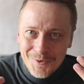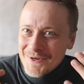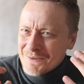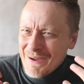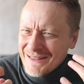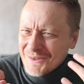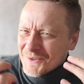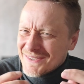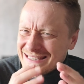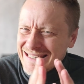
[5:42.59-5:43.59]
You just might
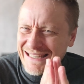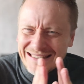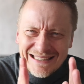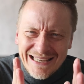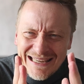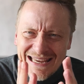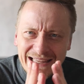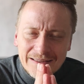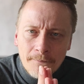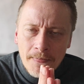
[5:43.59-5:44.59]
not see it yet.